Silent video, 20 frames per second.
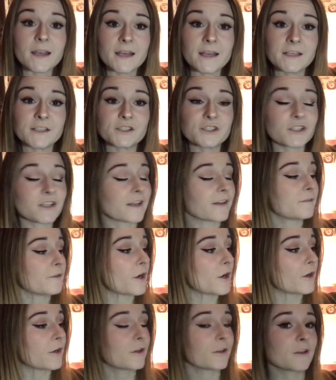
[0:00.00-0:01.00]
each to their
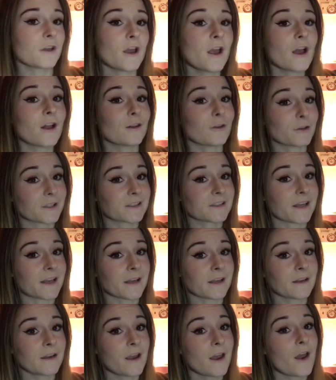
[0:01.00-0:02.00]
own. Like I
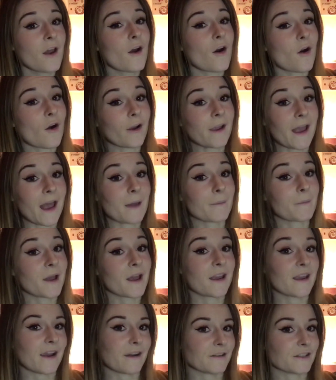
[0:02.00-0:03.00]
said, I am
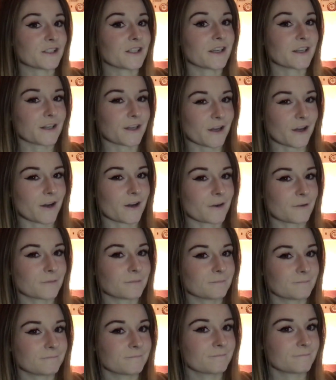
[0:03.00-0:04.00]
a heretic girl.